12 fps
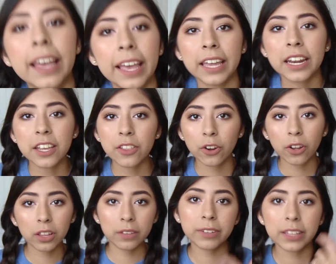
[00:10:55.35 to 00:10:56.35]
And either I'll
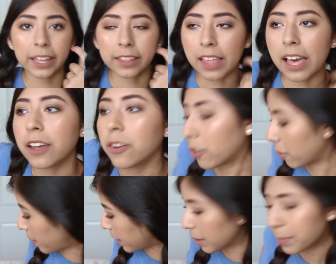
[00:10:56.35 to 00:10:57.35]
leave it like that, or if
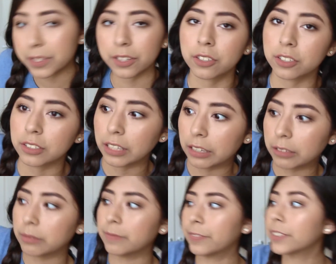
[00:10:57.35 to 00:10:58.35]
my lips are like
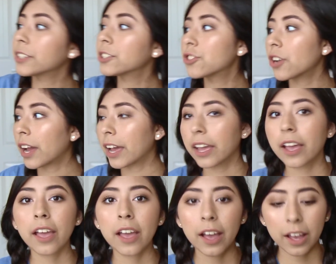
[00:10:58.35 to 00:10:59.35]
very dry,
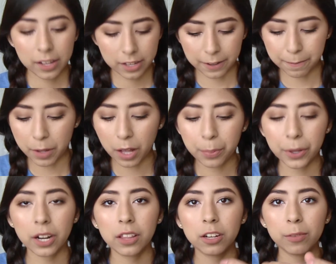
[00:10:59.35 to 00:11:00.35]
I'll put
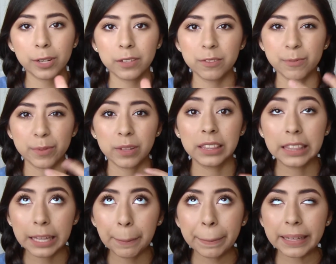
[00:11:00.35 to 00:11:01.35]
a little bit of
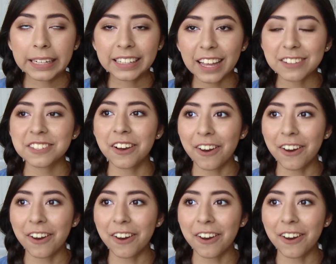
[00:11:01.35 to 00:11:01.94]
lip gloss